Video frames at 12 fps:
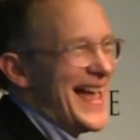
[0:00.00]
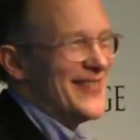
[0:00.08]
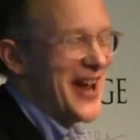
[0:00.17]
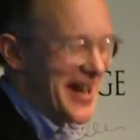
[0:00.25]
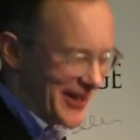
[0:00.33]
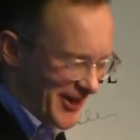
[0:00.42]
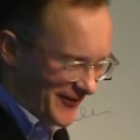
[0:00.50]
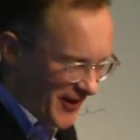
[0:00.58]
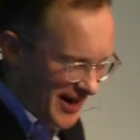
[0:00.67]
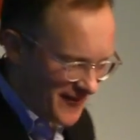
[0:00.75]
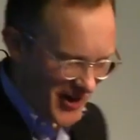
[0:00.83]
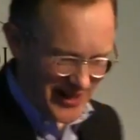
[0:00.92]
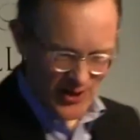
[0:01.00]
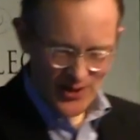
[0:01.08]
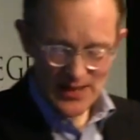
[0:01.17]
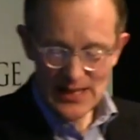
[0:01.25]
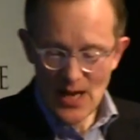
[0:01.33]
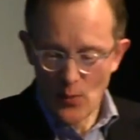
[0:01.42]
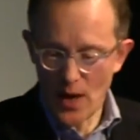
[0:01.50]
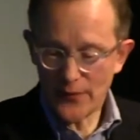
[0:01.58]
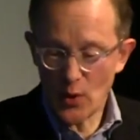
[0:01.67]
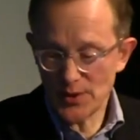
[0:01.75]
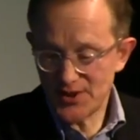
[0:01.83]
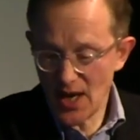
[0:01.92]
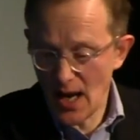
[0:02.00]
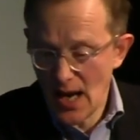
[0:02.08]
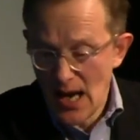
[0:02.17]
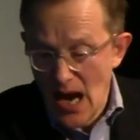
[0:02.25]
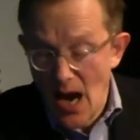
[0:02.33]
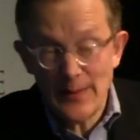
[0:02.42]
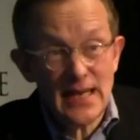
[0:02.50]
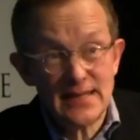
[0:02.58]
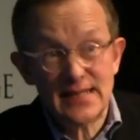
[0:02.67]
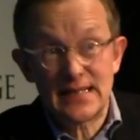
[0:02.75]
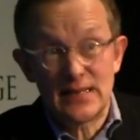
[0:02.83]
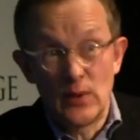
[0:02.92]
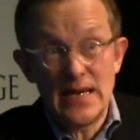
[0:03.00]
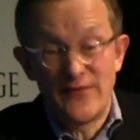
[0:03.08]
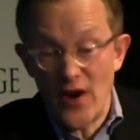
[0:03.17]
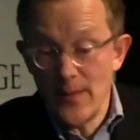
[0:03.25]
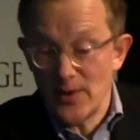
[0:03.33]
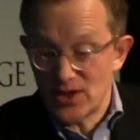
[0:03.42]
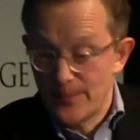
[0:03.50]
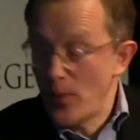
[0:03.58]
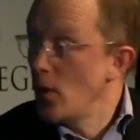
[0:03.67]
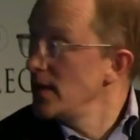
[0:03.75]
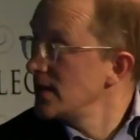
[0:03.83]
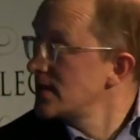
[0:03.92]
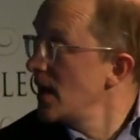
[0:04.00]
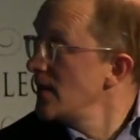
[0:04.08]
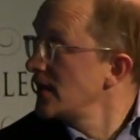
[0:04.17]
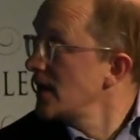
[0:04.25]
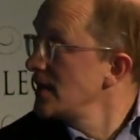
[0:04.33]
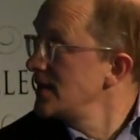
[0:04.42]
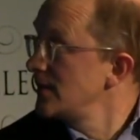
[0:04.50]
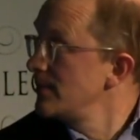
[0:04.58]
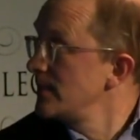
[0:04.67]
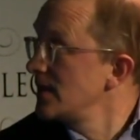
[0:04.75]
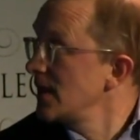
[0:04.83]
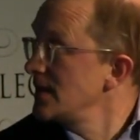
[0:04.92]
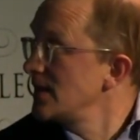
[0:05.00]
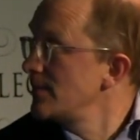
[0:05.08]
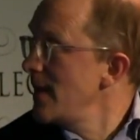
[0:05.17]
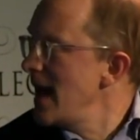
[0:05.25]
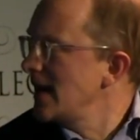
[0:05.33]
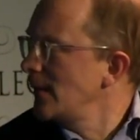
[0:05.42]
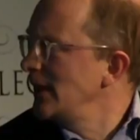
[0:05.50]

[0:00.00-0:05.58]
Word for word: Very good, very, very good. Well, of course, yeah, I mean, that's very much the point that I did make.